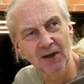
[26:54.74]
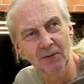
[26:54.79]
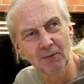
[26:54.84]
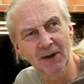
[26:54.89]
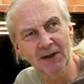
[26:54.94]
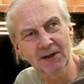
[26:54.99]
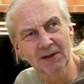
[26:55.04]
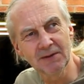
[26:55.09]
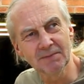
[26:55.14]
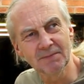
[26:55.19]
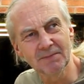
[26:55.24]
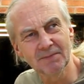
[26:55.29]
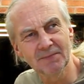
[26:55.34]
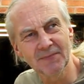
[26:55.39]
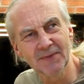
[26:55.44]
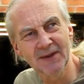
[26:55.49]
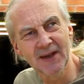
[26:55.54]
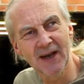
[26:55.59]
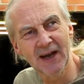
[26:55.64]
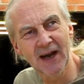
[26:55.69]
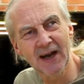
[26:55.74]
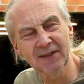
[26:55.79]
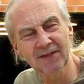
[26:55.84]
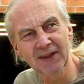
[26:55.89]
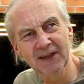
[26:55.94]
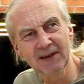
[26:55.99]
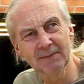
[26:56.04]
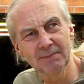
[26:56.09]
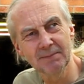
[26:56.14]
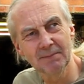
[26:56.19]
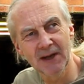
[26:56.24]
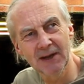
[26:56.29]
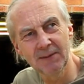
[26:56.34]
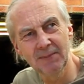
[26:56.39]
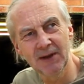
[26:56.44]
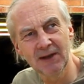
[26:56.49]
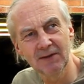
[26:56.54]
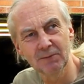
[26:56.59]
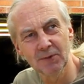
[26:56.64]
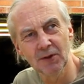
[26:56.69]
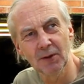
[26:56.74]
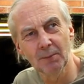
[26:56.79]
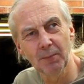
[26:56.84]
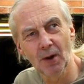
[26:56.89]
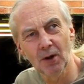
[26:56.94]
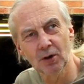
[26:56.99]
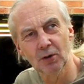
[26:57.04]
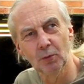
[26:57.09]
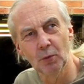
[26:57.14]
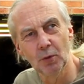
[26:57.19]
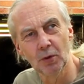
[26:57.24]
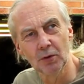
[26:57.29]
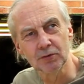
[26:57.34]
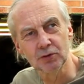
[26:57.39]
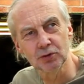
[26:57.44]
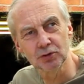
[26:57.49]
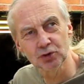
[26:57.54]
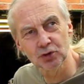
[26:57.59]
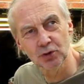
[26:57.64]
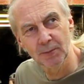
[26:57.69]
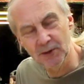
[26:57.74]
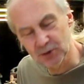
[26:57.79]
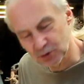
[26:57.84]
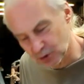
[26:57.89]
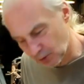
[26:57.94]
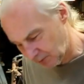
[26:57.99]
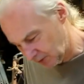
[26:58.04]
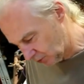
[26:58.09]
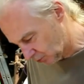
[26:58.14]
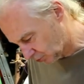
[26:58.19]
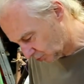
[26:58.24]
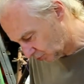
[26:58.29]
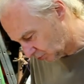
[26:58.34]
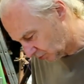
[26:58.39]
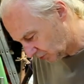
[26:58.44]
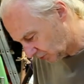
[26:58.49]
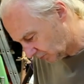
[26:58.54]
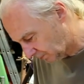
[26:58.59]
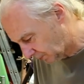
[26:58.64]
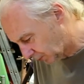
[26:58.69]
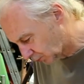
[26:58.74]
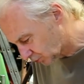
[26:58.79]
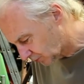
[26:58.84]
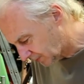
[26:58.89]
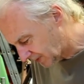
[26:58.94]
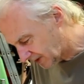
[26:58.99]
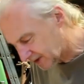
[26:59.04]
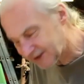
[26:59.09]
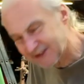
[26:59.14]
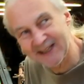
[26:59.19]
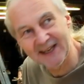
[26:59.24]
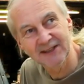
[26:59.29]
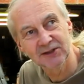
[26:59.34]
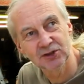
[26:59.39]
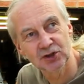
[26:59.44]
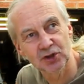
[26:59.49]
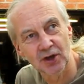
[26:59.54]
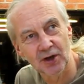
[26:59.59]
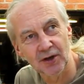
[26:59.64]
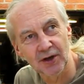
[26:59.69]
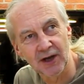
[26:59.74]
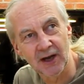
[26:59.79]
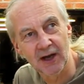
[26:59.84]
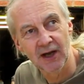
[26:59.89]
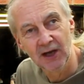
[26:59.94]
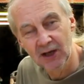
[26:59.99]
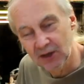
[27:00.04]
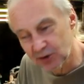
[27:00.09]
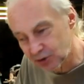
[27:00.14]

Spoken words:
Well, I think maybe even with a block of wood, just something so it just puts a bit of tension on it.